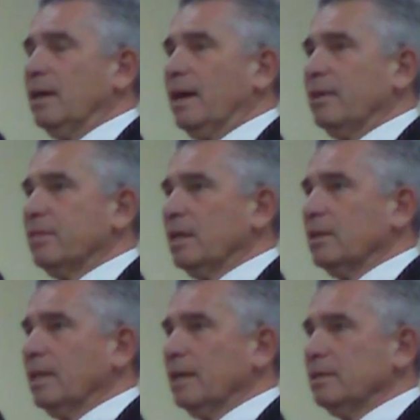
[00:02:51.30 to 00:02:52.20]
I
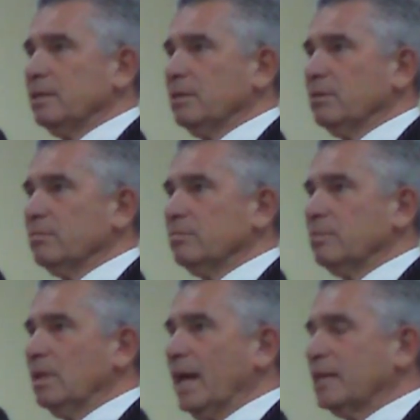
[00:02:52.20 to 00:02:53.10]
think that
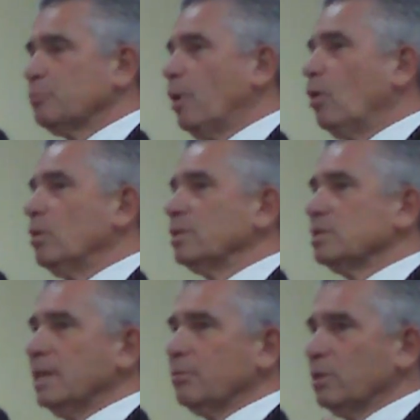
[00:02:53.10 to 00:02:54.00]
the last
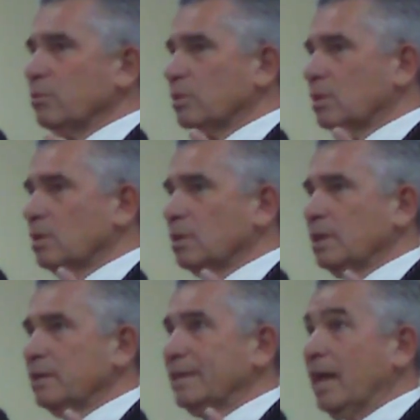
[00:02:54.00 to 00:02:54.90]
poll is that we
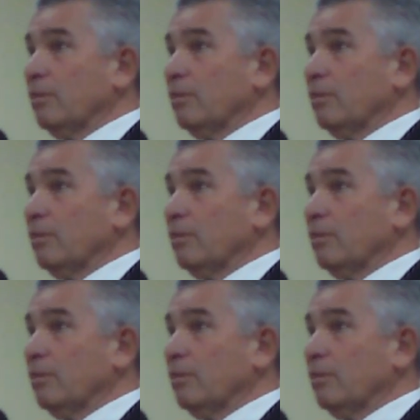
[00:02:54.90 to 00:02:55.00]
were